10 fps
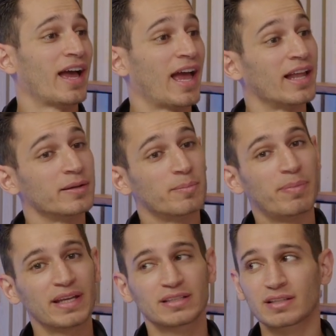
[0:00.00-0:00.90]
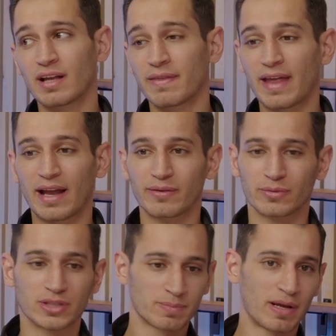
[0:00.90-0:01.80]
And based on that
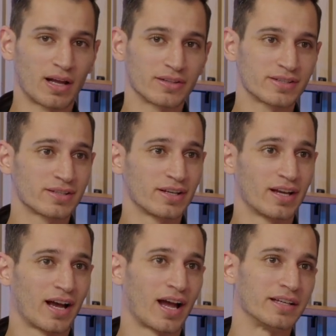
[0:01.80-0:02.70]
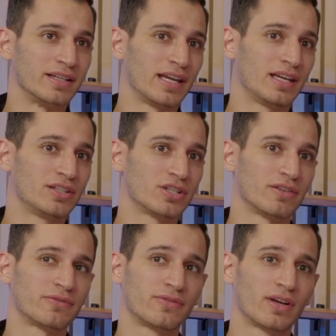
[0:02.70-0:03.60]
response, I gauge
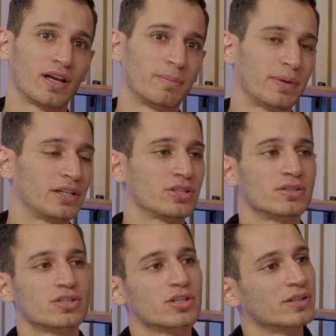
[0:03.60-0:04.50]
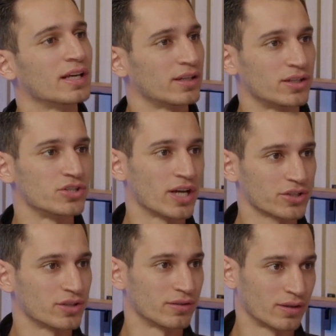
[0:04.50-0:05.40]
if a patient should get an
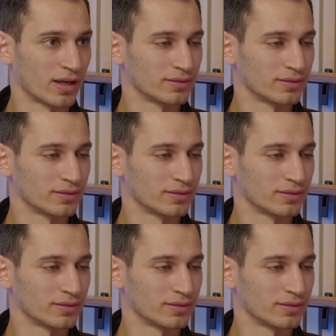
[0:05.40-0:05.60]
injection or not.